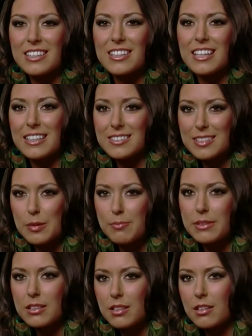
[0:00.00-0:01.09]
in like
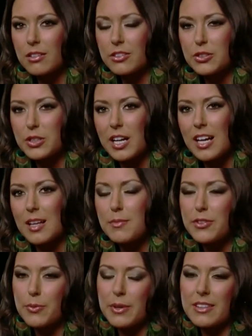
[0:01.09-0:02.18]
skimpy little
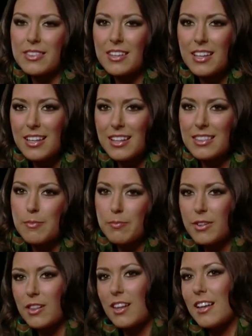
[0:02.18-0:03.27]
scrubs with the
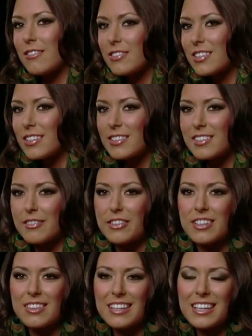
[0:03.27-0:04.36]
gloves and
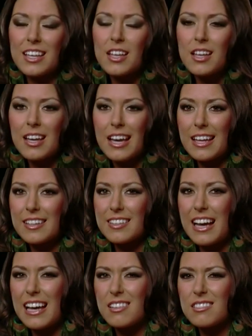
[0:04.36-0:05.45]
everything. And
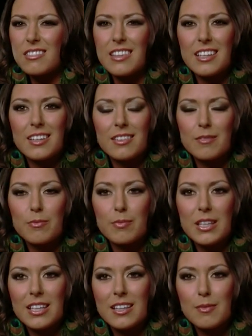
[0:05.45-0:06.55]
I don't think
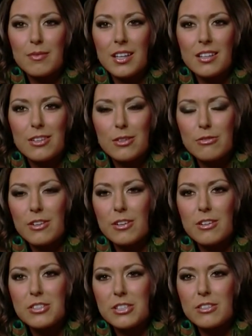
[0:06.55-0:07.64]
me and a nude
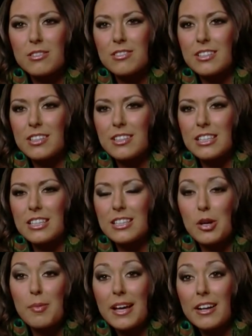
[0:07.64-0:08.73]
photo shoot,
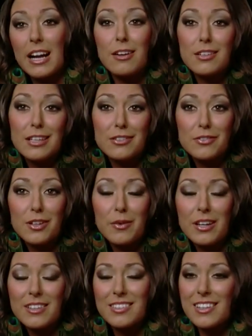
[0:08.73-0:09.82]
no matter how tasteful it
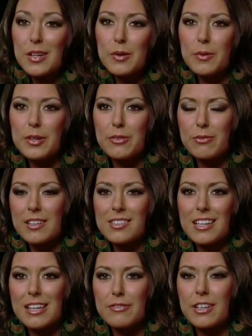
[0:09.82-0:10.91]
was, would
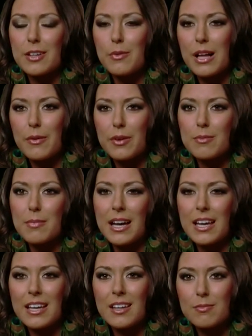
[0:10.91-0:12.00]
resonate very well with
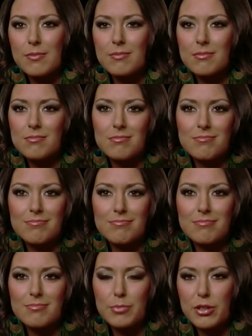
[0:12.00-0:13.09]
my
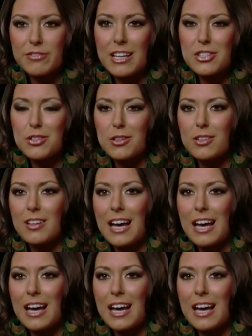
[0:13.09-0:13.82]
mm, professional